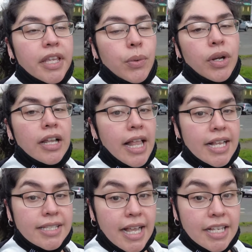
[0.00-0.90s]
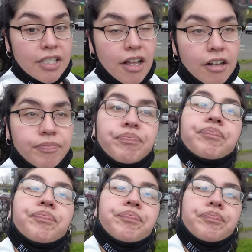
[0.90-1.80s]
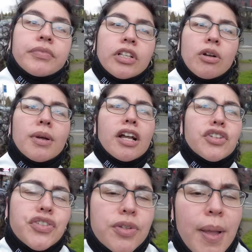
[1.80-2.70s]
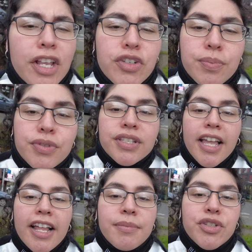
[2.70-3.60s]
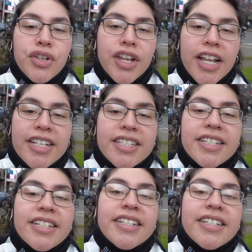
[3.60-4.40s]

it wouldn't last as long. Oh my gosh, there's a patch of blue sky. Let me show you guys.